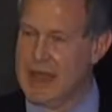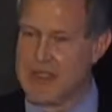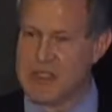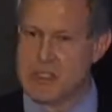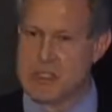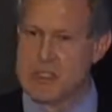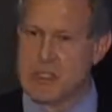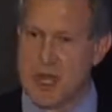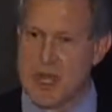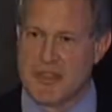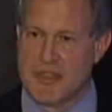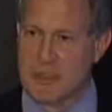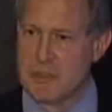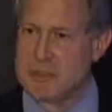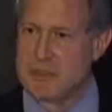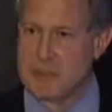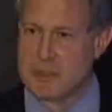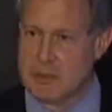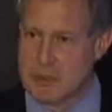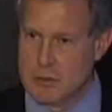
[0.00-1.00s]
Has
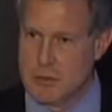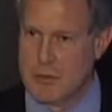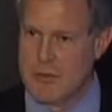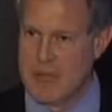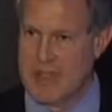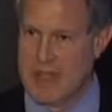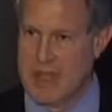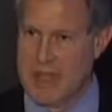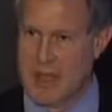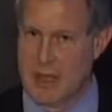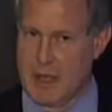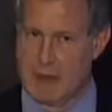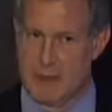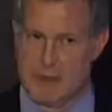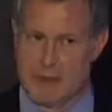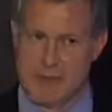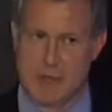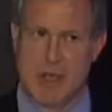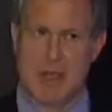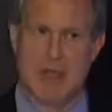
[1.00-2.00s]
nothing to do with the
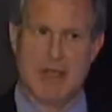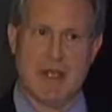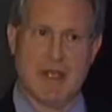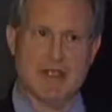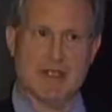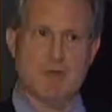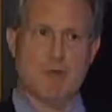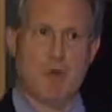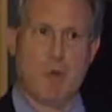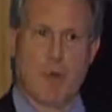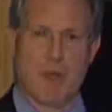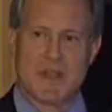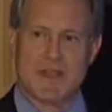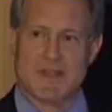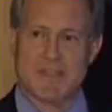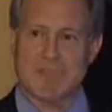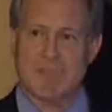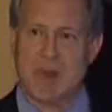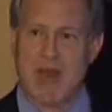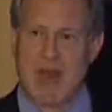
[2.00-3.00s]
calories. It's a
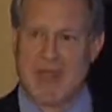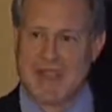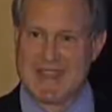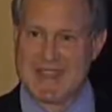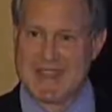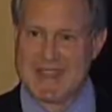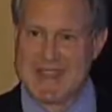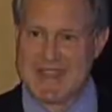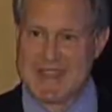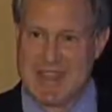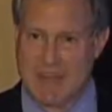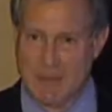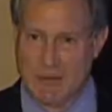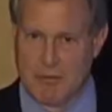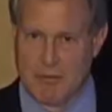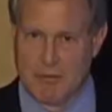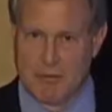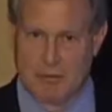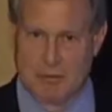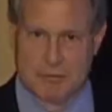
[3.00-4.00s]
poison by
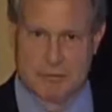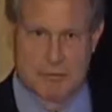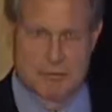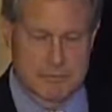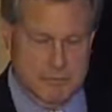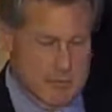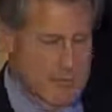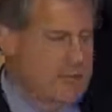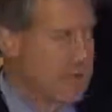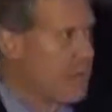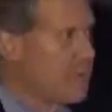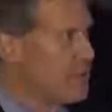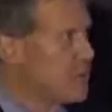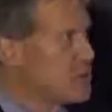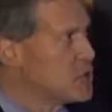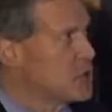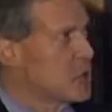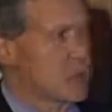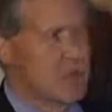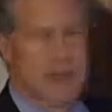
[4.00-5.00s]
itself. And I'm
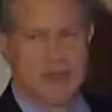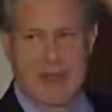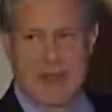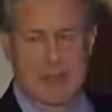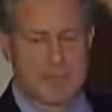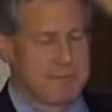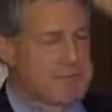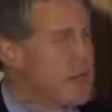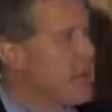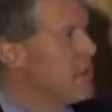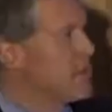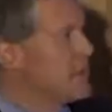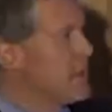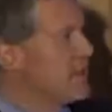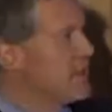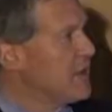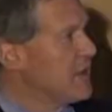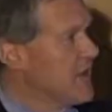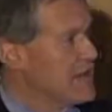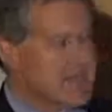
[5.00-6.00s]
going to show you that.
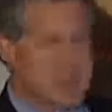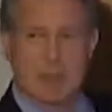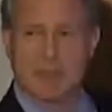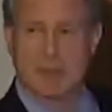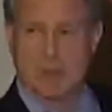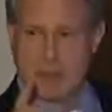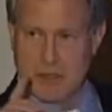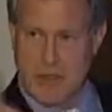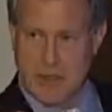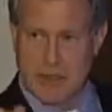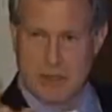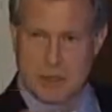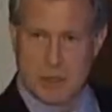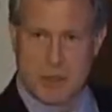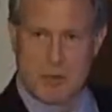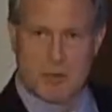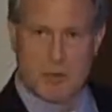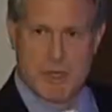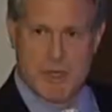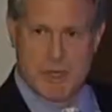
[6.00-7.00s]
Nonetheless, I just want to